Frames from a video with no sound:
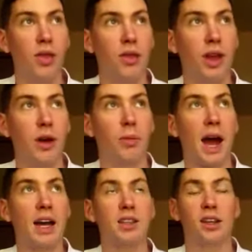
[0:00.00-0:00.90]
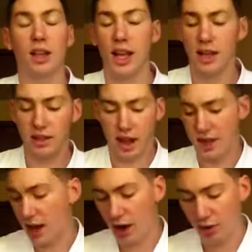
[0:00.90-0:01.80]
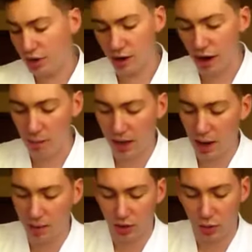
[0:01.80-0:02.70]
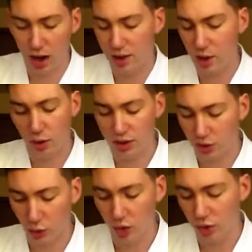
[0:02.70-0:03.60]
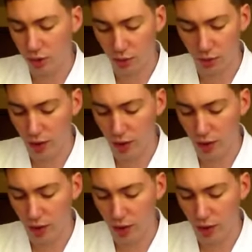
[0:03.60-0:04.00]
passing lanes and then they're not being able to run, they were screwed.